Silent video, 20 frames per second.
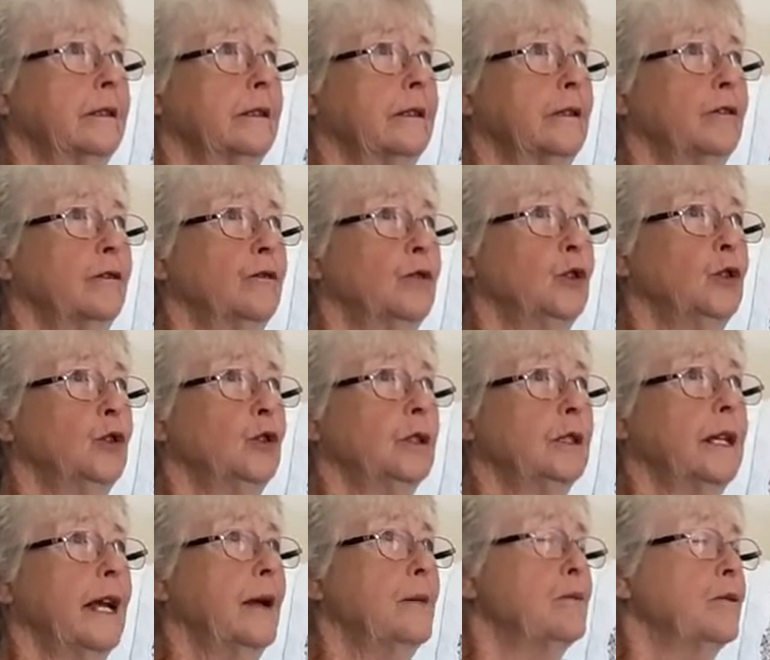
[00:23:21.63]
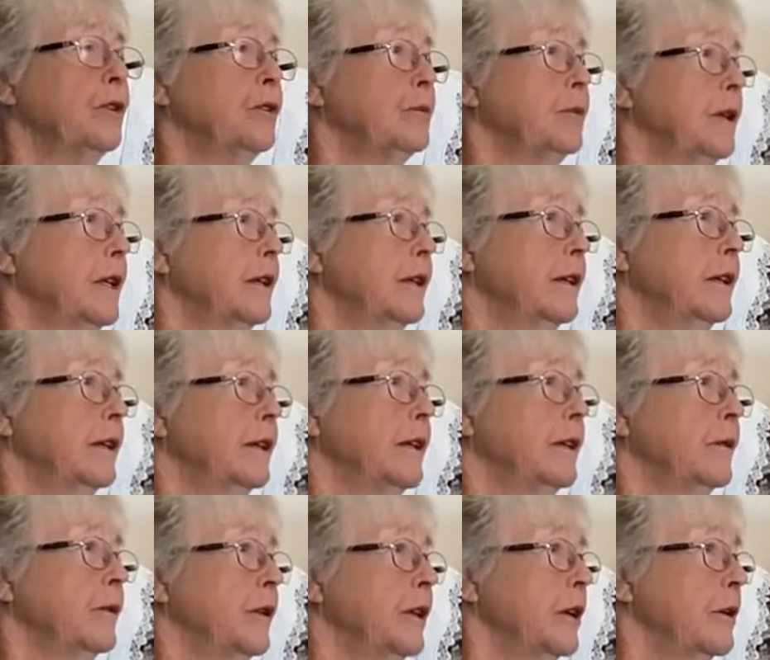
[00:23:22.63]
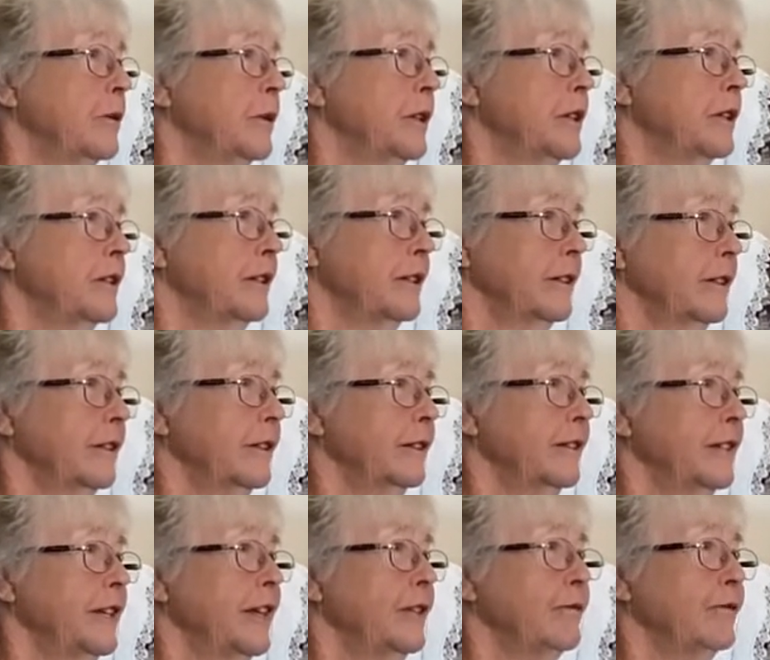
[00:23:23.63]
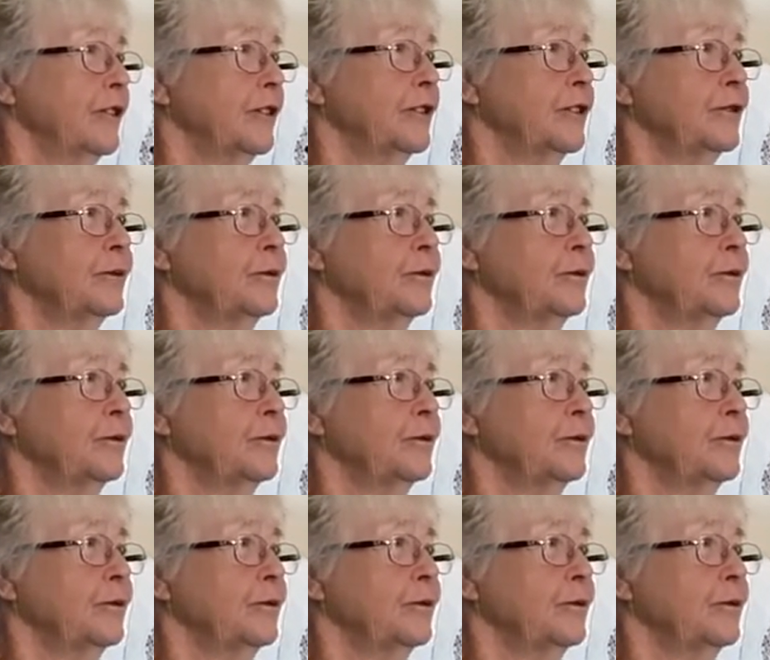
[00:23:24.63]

or 4, came with me when I went to Denver to